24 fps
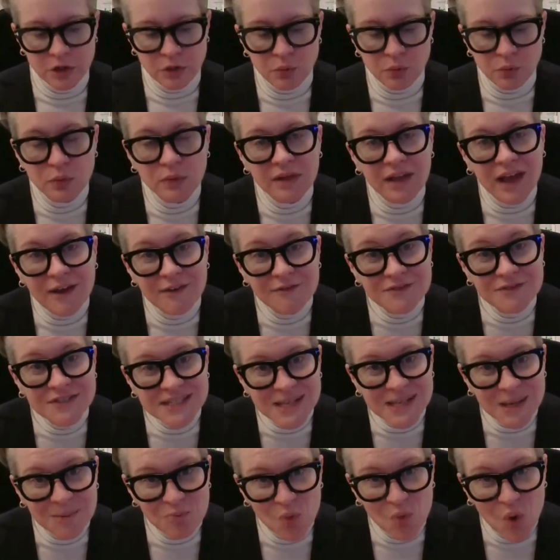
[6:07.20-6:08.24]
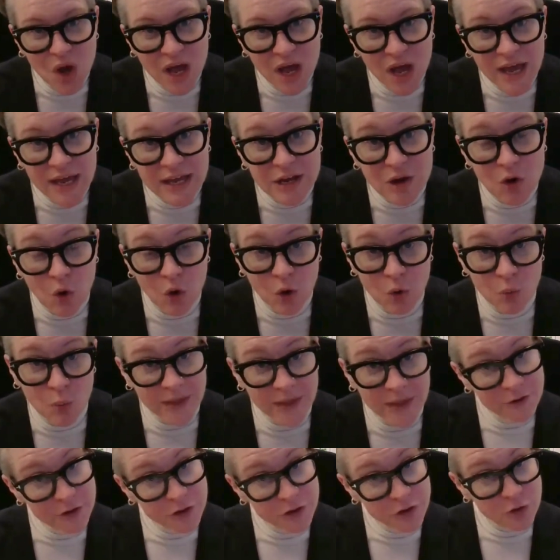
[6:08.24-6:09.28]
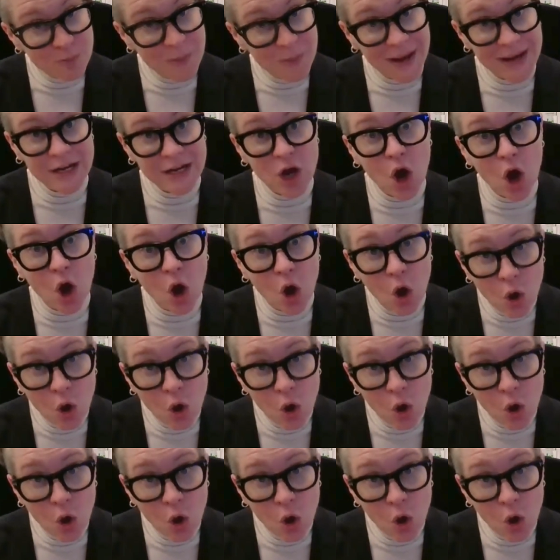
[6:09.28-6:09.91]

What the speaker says: whether you love someone or whether you might